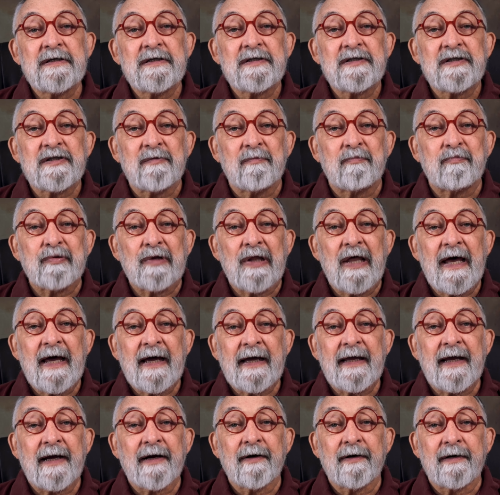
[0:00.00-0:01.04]
The black
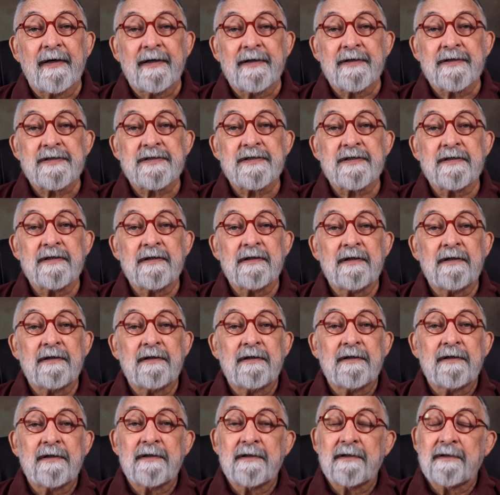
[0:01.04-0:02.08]
areas
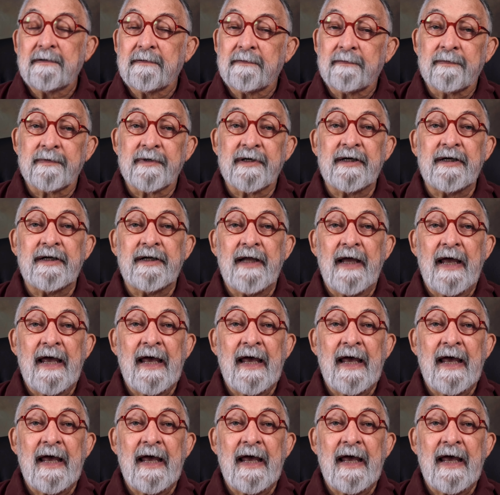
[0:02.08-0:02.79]
really